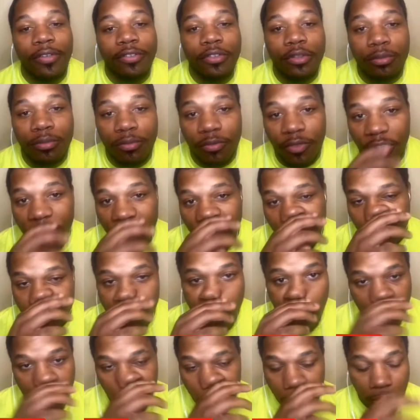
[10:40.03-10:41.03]
some
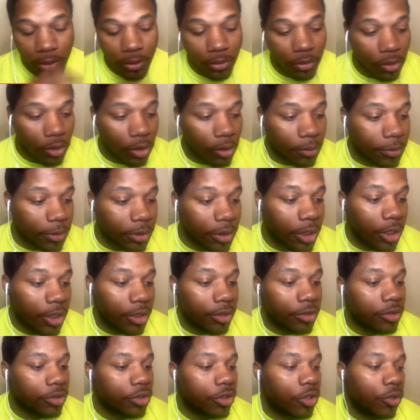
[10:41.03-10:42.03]
victims. You know what yeah. I'm
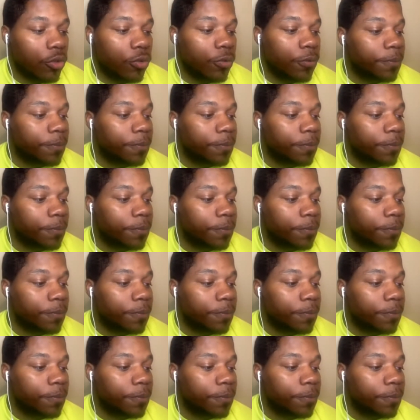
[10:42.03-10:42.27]
saying? So